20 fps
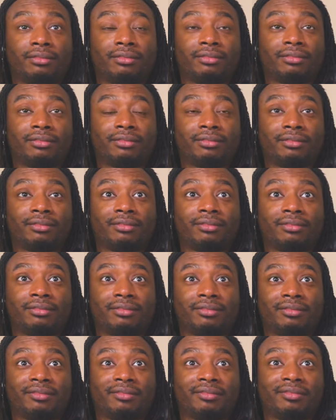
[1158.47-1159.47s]

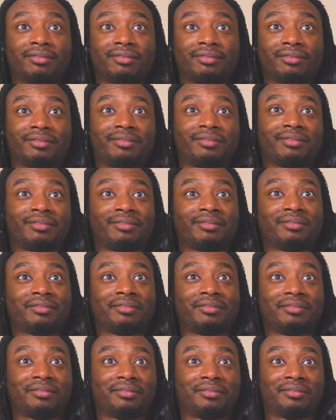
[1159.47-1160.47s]

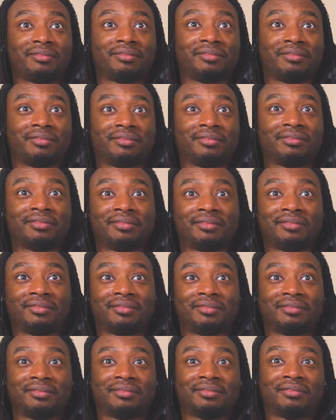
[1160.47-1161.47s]

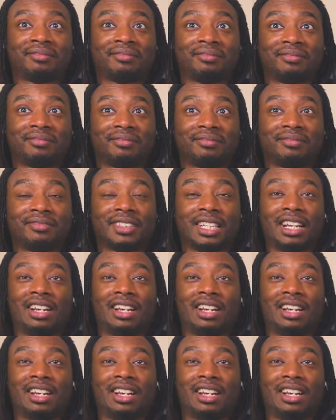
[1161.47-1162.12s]
The person shown says nothing.